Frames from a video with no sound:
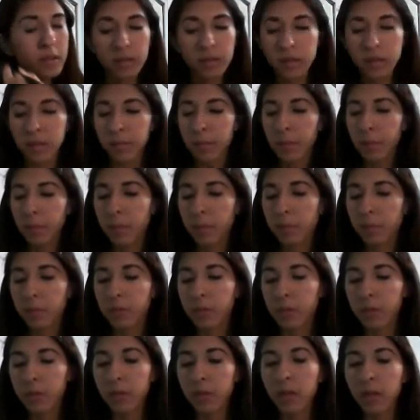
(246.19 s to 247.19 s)
Some people
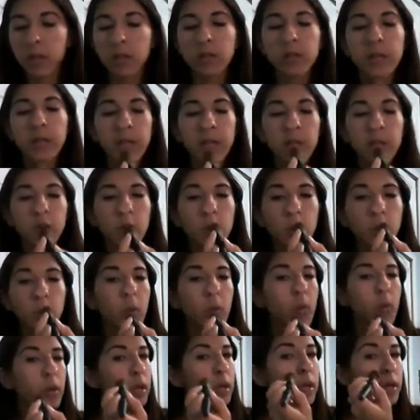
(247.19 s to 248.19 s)
call it a triangle,
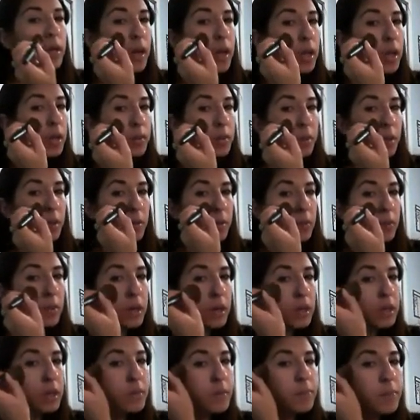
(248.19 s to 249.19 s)
call it what you
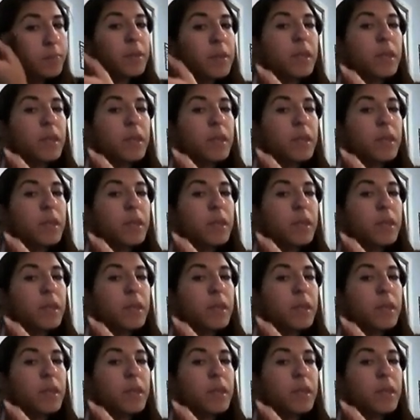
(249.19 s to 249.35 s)
want.